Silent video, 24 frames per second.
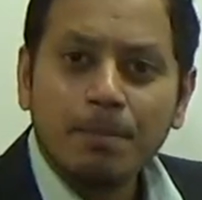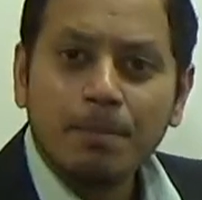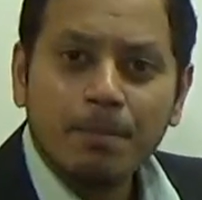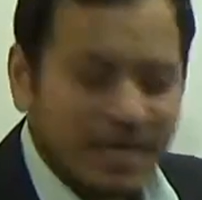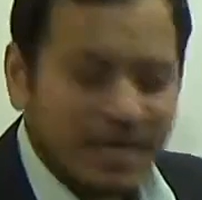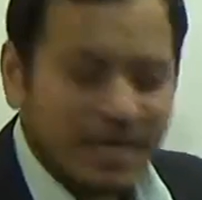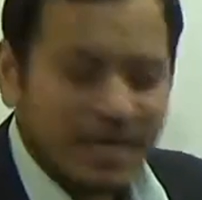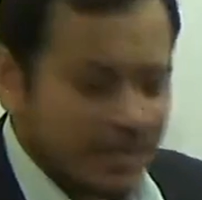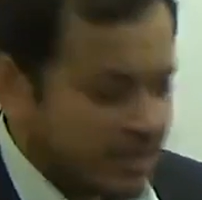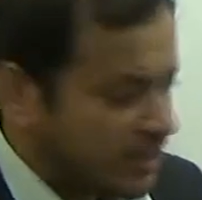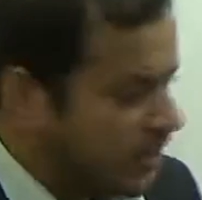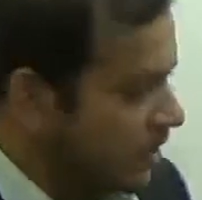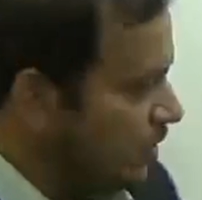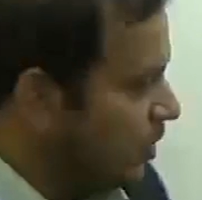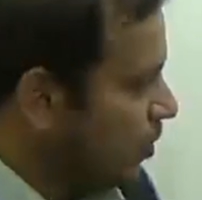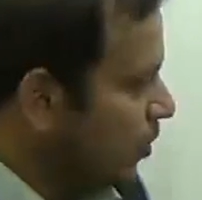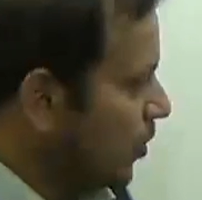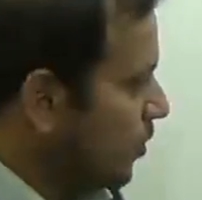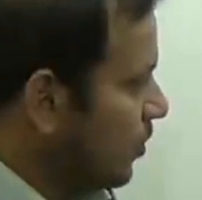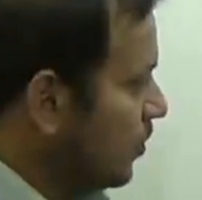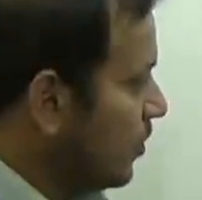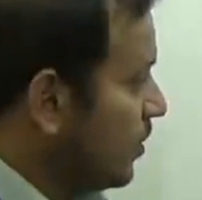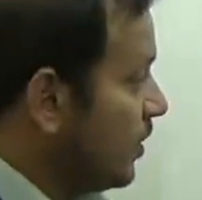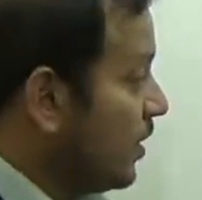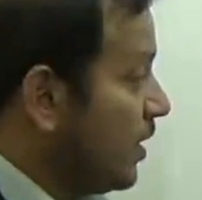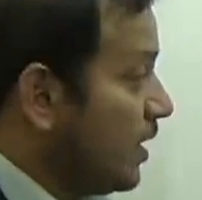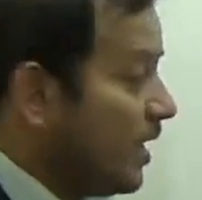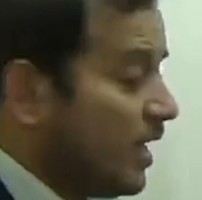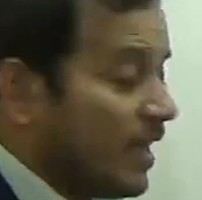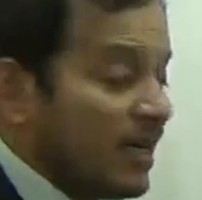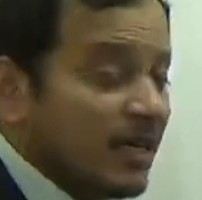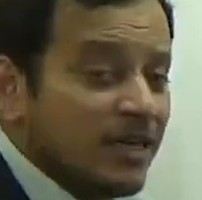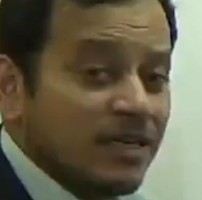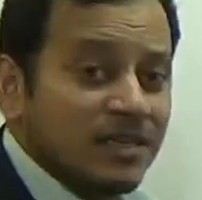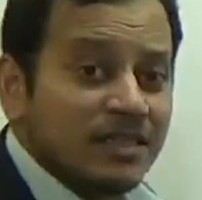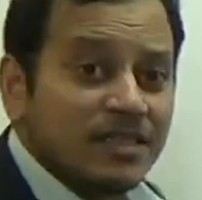Mexico?
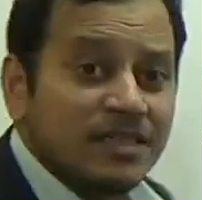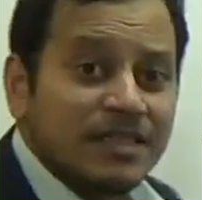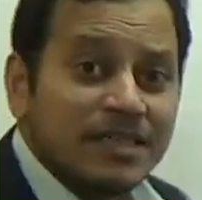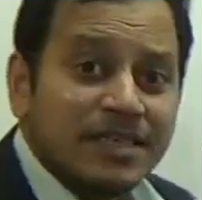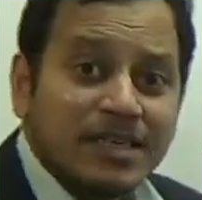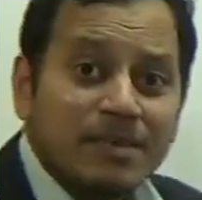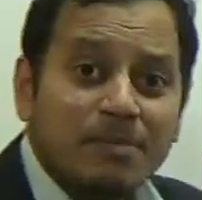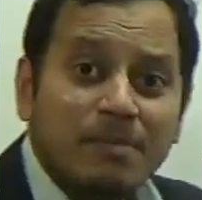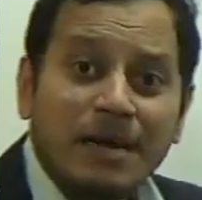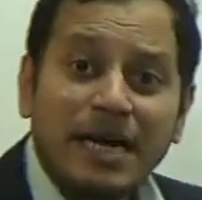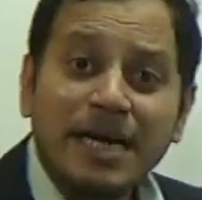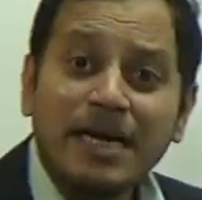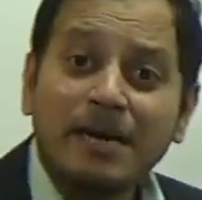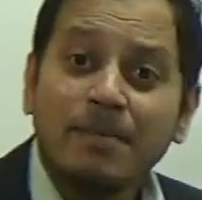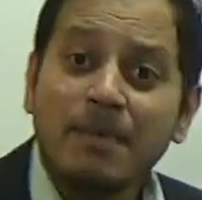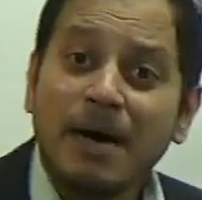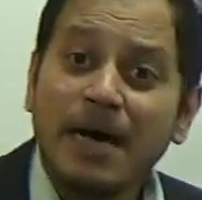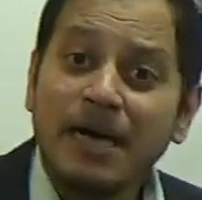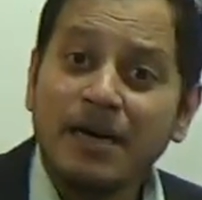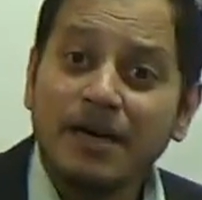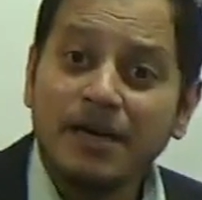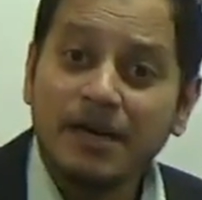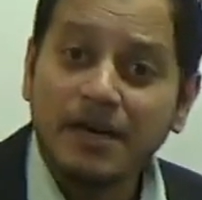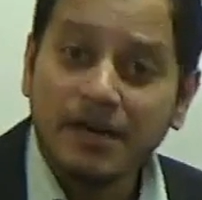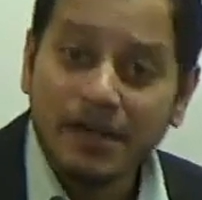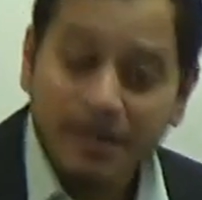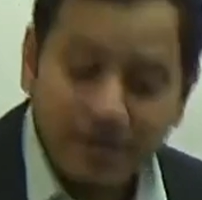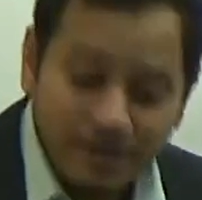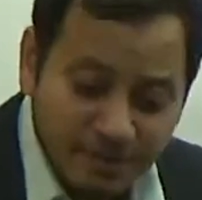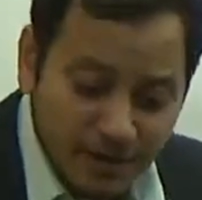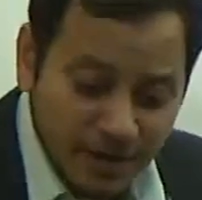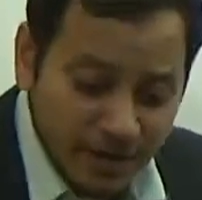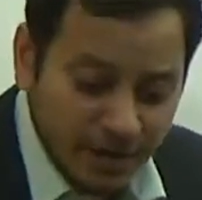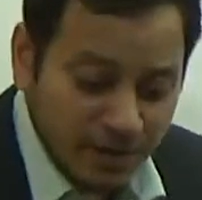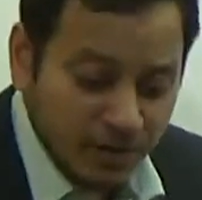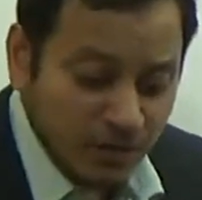It is determined by a
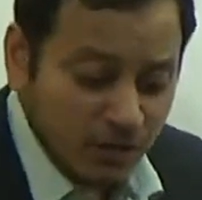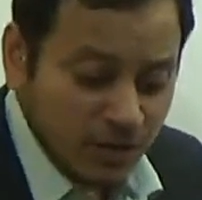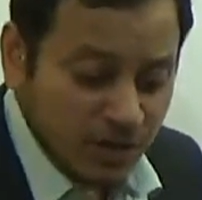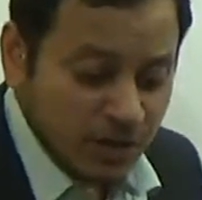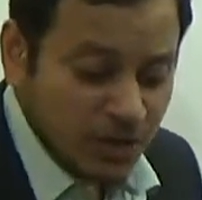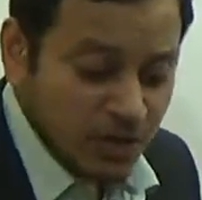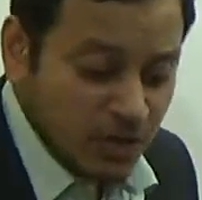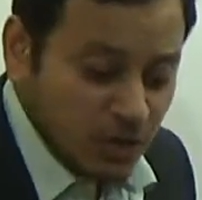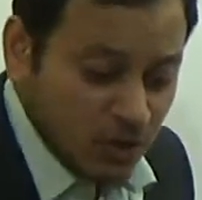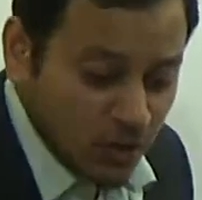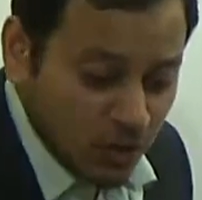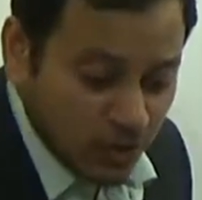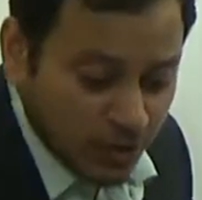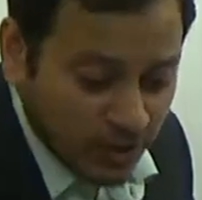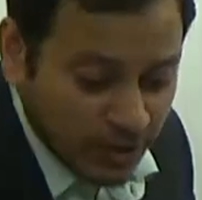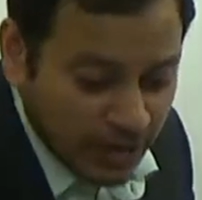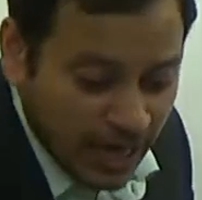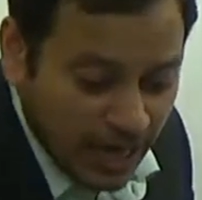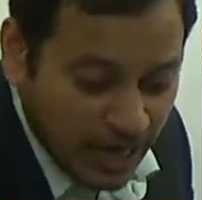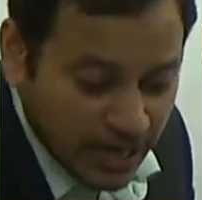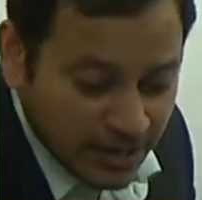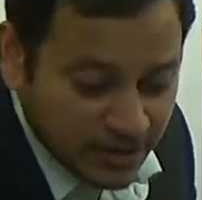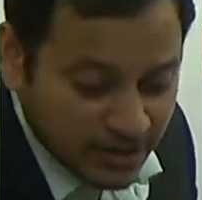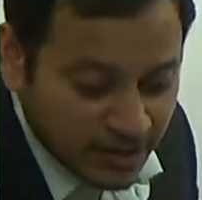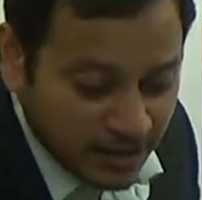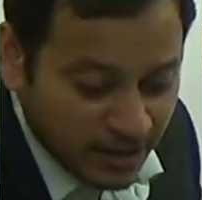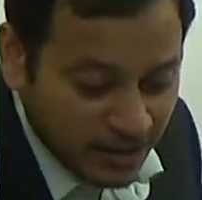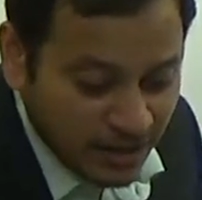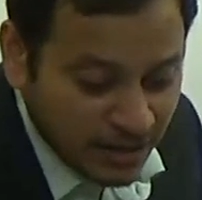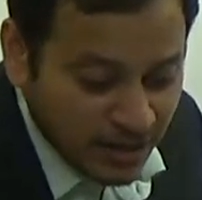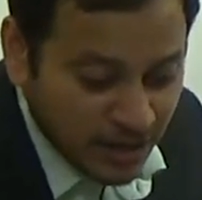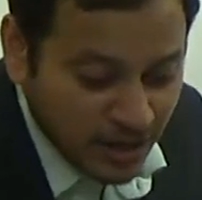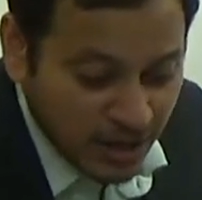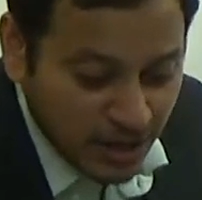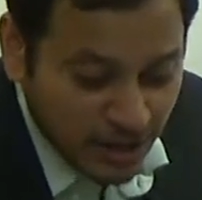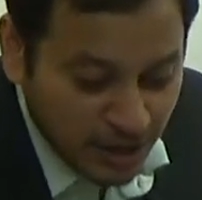river which is known as a
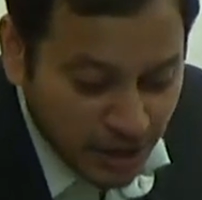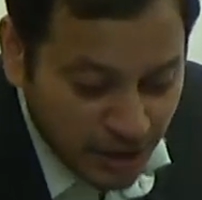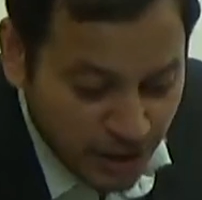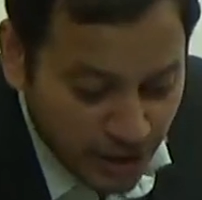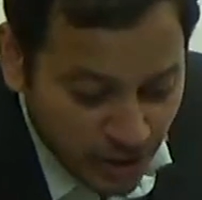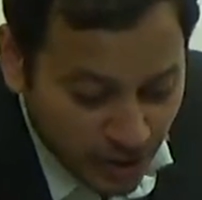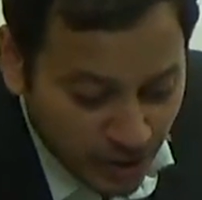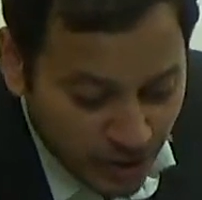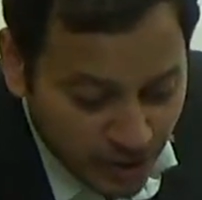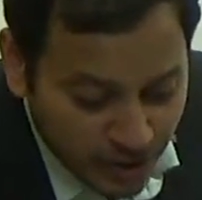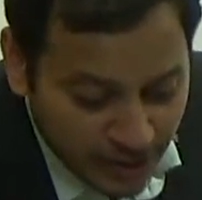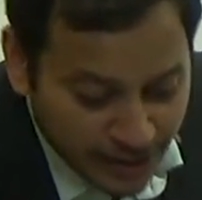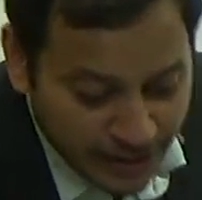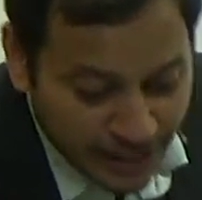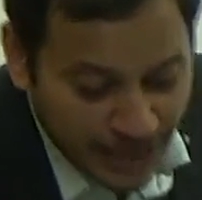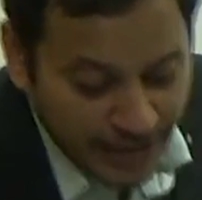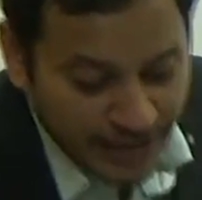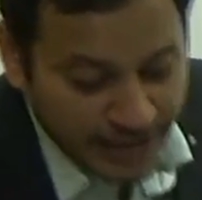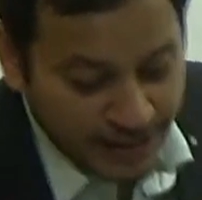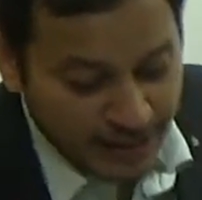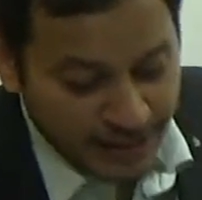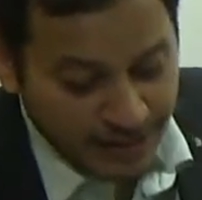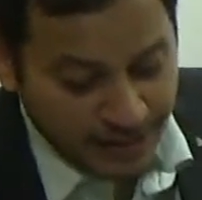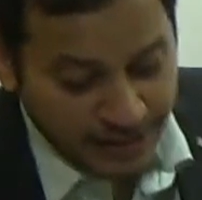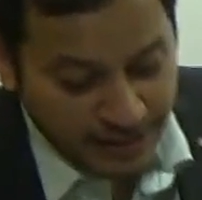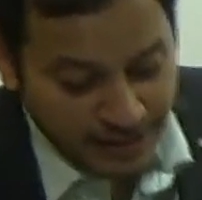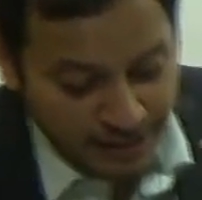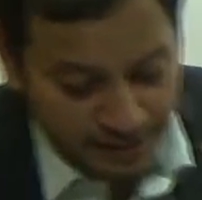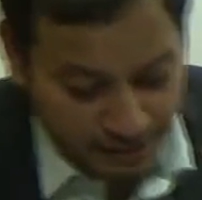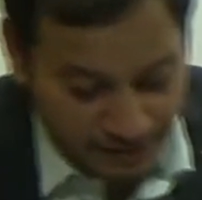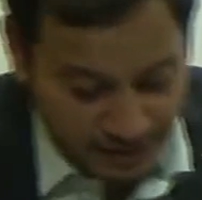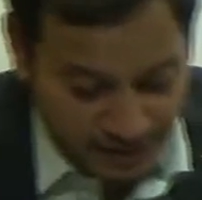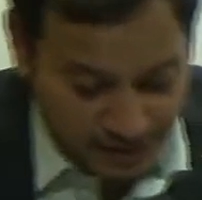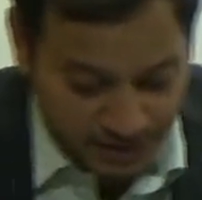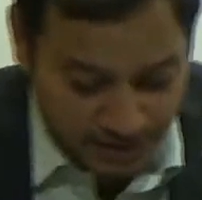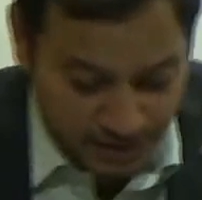Rio Grande
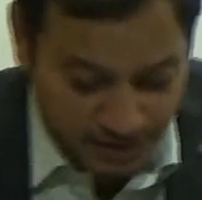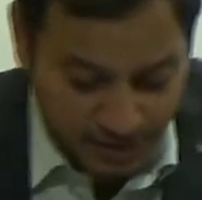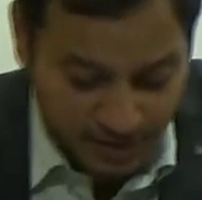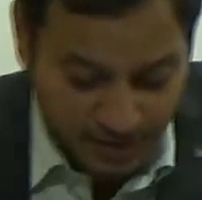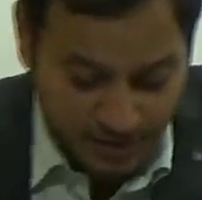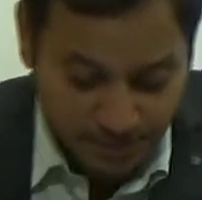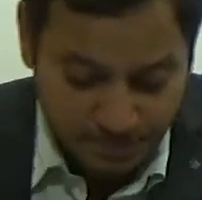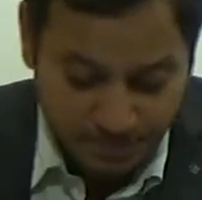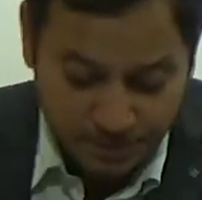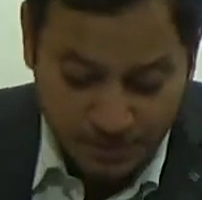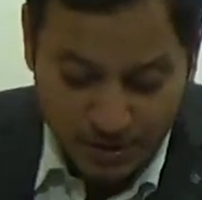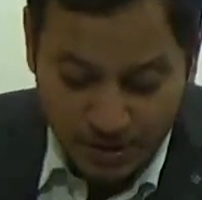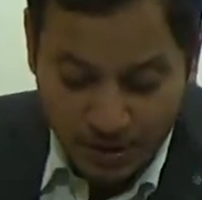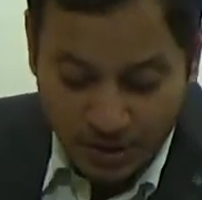River system.